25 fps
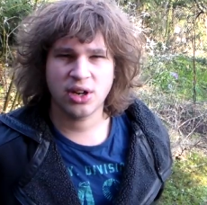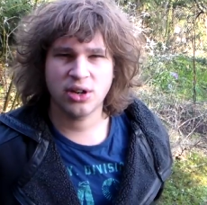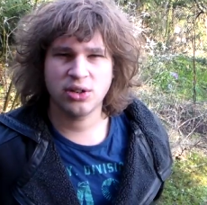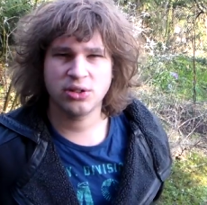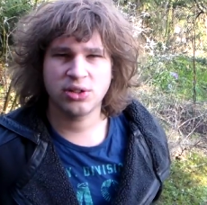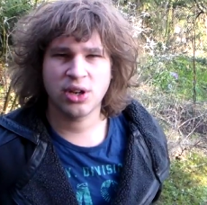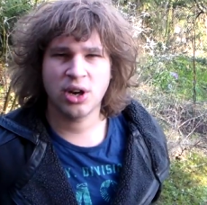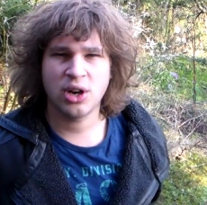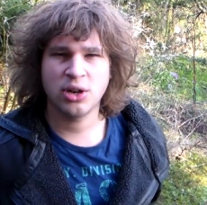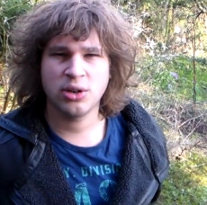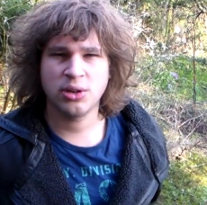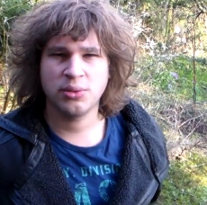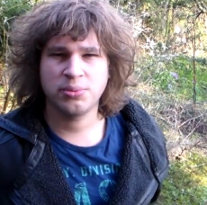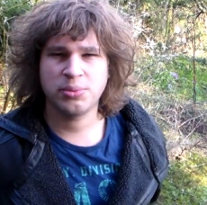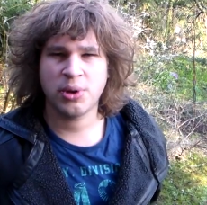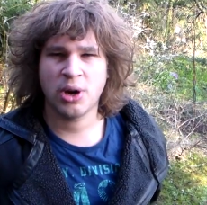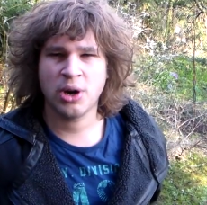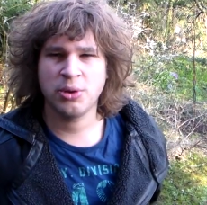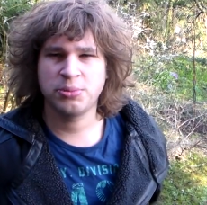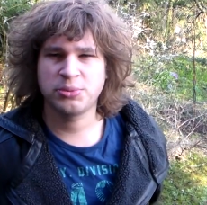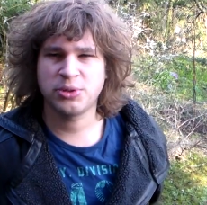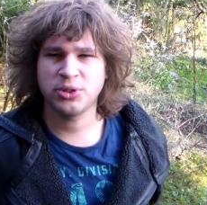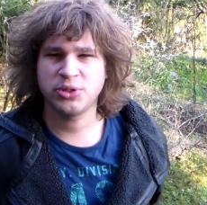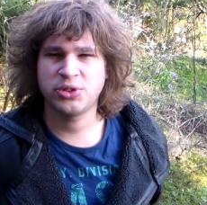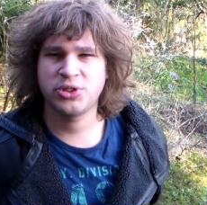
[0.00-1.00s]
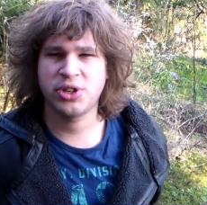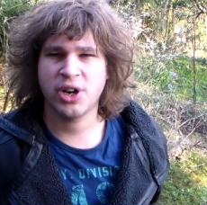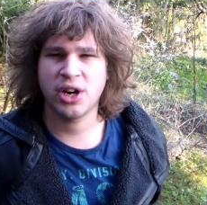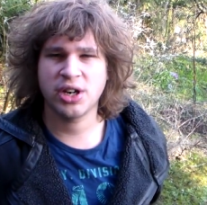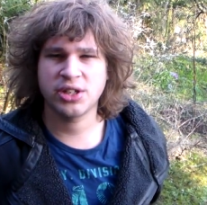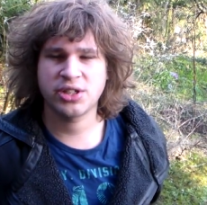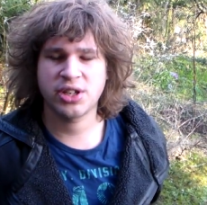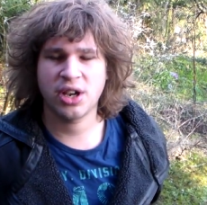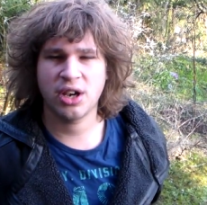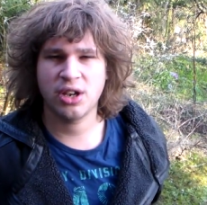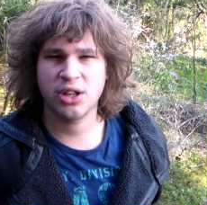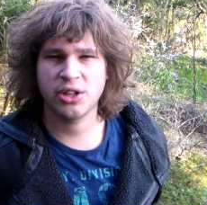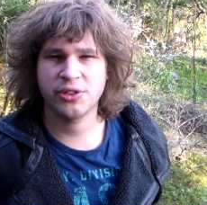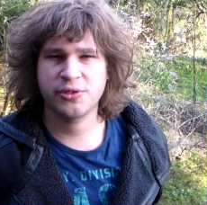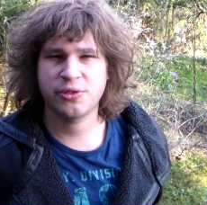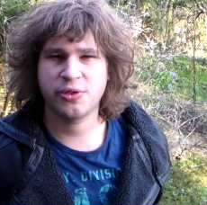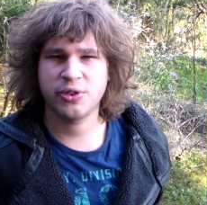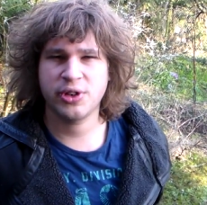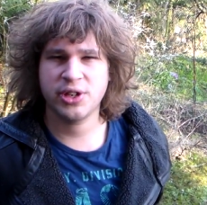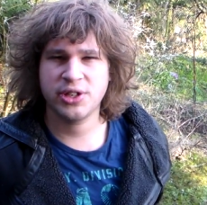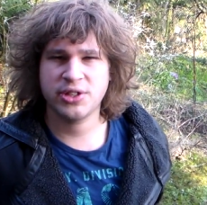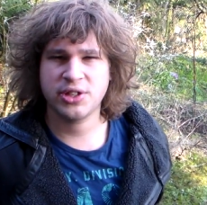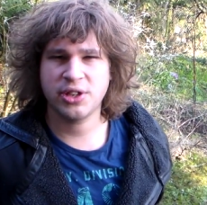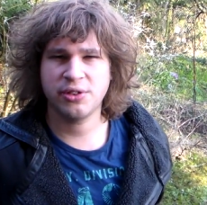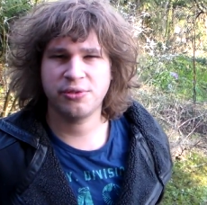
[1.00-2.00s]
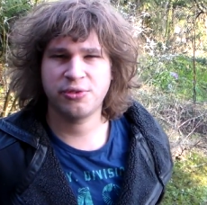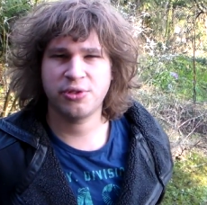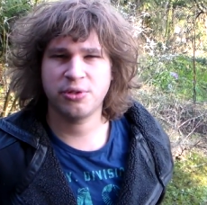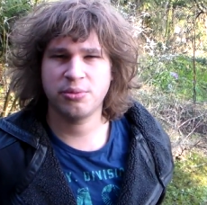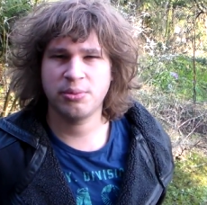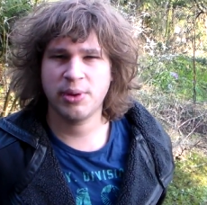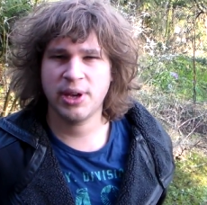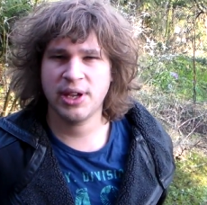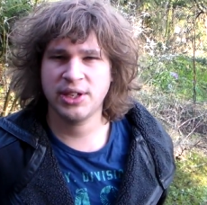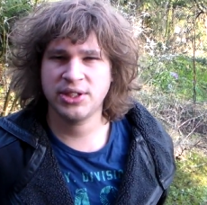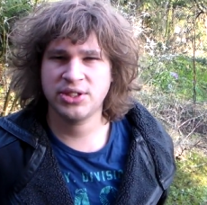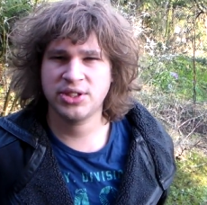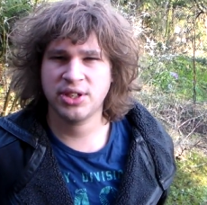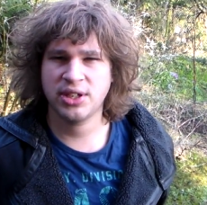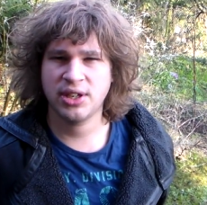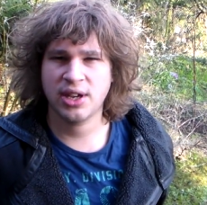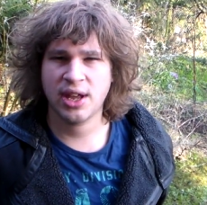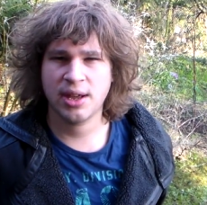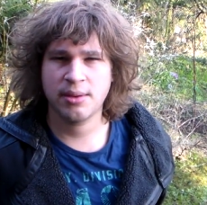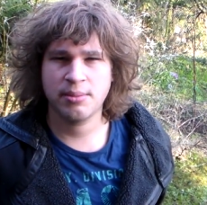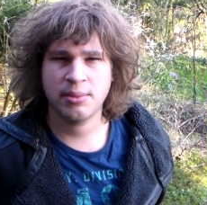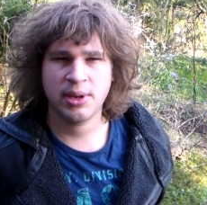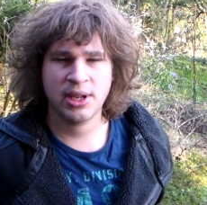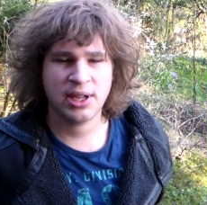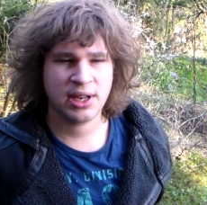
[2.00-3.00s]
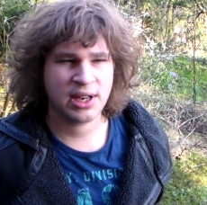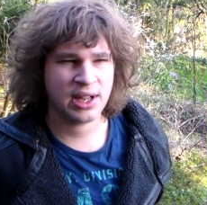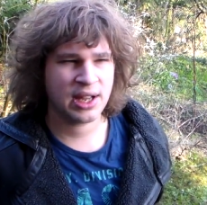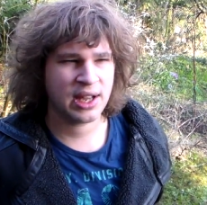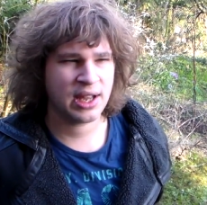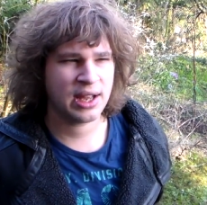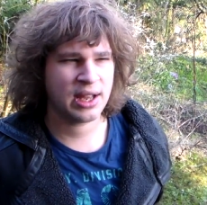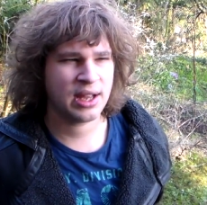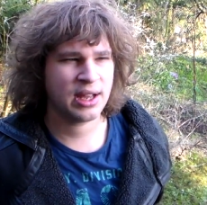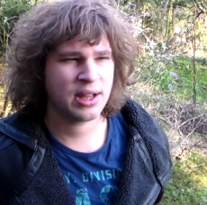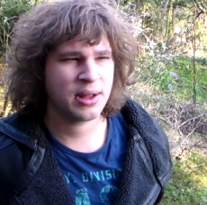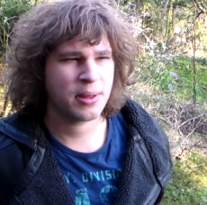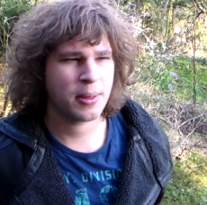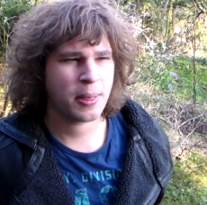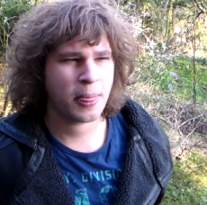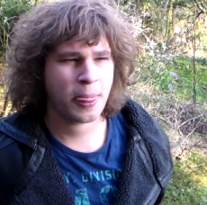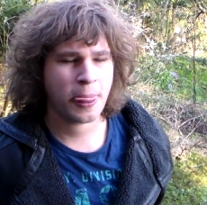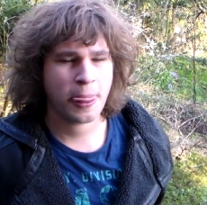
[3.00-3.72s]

don't hope, hope to charge a lot for this information. I mean, uh,